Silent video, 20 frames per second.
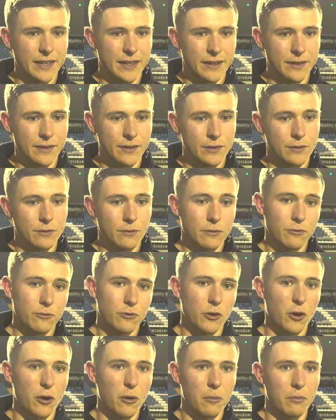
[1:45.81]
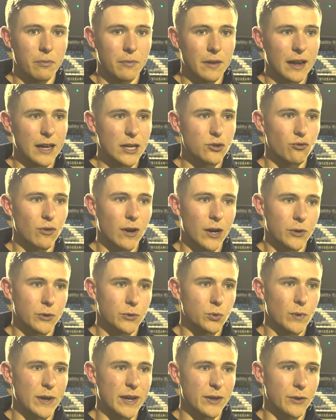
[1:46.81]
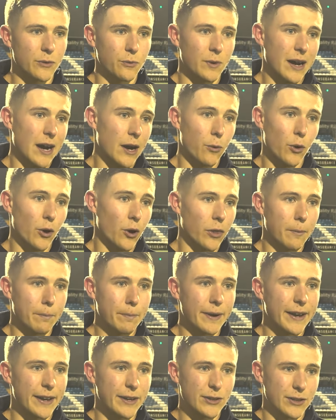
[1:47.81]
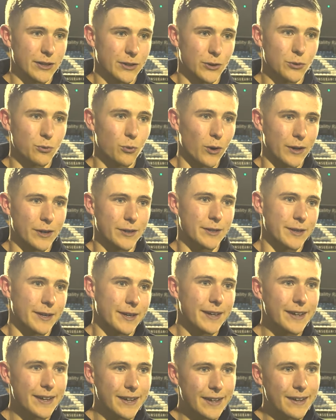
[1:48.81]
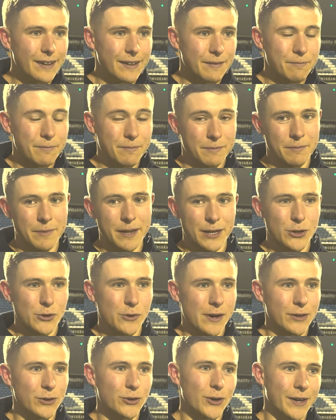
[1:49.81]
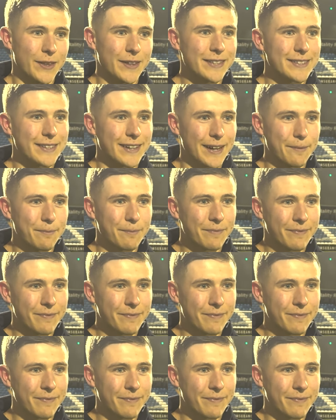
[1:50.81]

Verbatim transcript: And from last round Swindon, where I went on the pitch, I just wanted to make sure I enjoy it this time.